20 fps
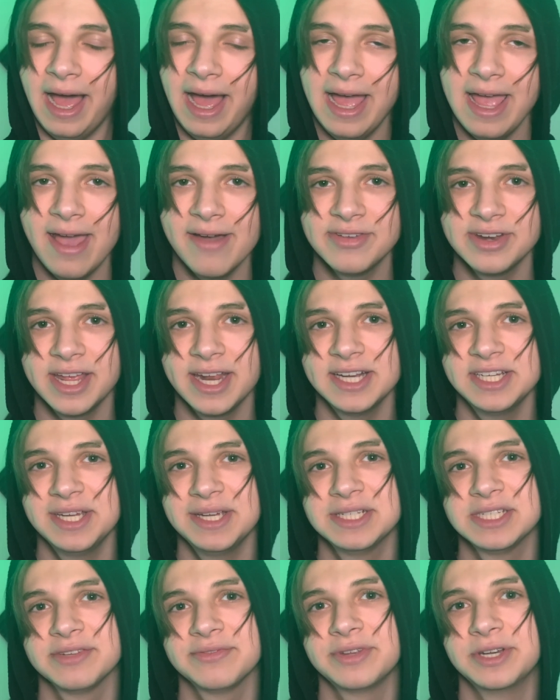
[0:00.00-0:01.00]
I haven't had a
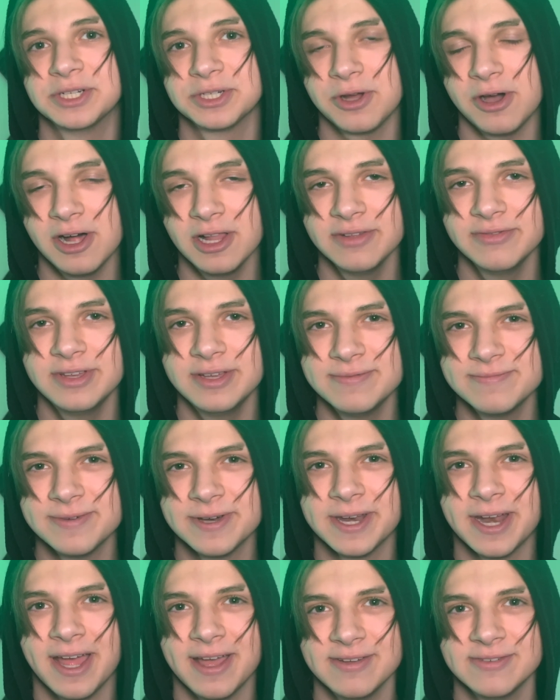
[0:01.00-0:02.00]
chance to finish all of it,
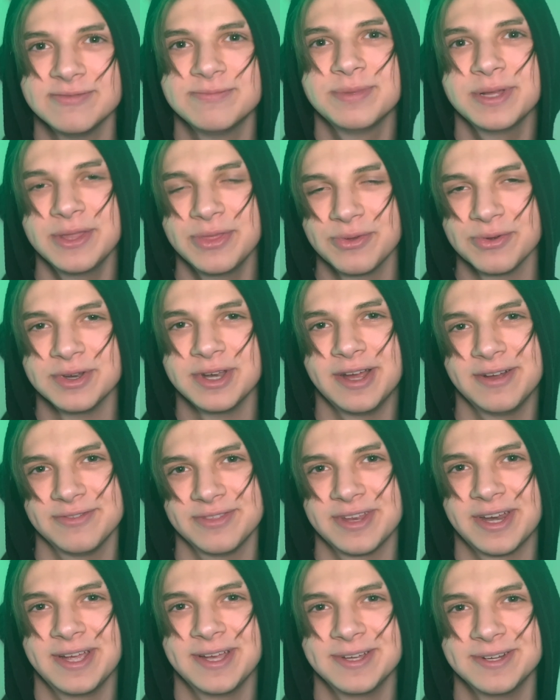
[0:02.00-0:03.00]
but I've played through
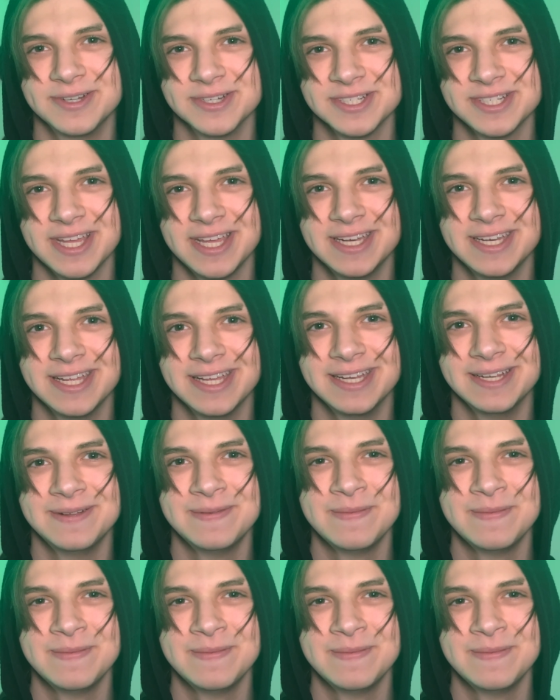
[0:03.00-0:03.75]
enough that I understand it